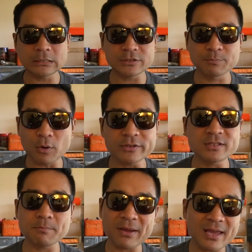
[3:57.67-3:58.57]
Sports
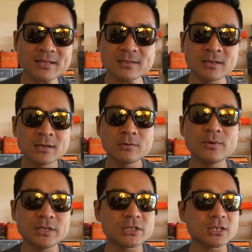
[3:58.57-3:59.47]
pants
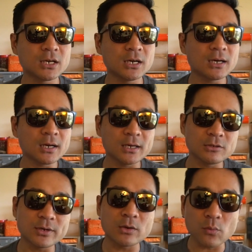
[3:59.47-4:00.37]
which
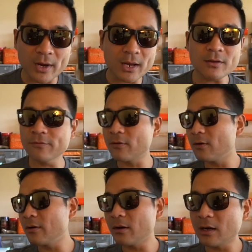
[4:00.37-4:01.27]
you can wear for